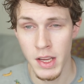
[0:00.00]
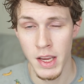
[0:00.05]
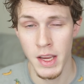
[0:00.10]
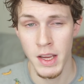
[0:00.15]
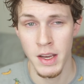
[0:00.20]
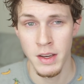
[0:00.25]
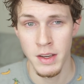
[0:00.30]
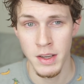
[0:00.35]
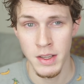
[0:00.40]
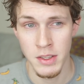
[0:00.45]

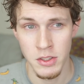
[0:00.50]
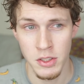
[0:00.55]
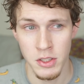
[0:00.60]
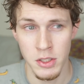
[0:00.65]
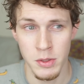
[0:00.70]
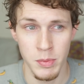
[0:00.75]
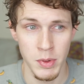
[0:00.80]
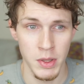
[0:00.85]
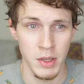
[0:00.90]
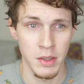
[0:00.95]
and has
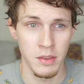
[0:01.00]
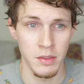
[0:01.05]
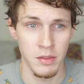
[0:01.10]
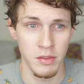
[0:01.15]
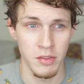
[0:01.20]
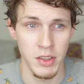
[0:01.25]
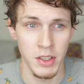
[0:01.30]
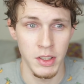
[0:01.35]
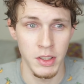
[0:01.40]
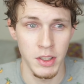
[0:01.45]
just been
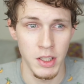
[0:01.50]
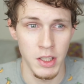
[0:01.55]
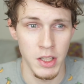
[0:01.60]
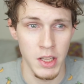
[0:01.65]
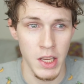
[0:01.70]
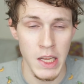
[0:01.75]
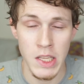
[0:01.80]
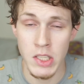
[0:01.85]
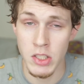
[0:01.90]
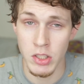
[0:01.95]

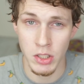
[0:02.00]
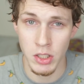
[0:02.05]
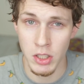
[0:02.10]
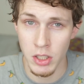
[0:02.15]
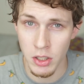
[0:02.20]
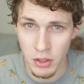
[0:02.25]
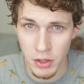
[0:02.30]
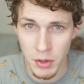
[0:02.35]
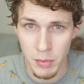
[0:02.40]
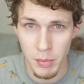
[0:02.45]
feeling
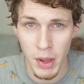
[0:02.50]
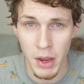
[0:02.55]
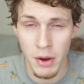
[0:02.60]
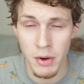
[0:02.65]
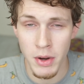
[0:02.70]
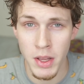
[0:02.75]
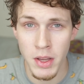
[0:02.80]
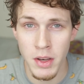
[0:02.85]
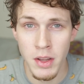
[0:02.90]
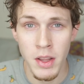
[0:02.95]
insecure
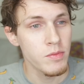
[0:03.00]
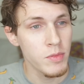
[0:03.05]
about it,